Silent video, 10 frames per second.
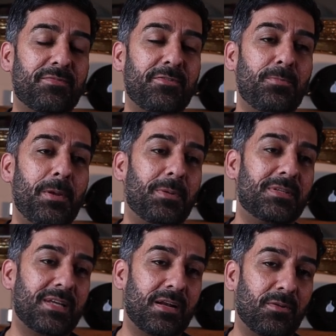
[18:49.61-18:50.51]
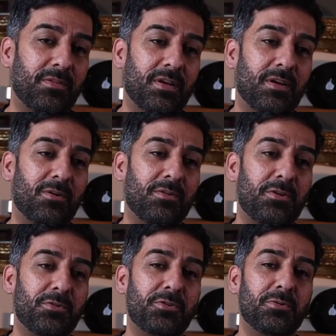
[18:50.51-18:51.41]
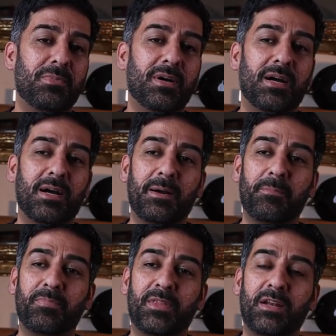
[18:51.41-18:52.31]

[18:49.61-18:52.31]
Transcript: a few people said on the on YouTube um,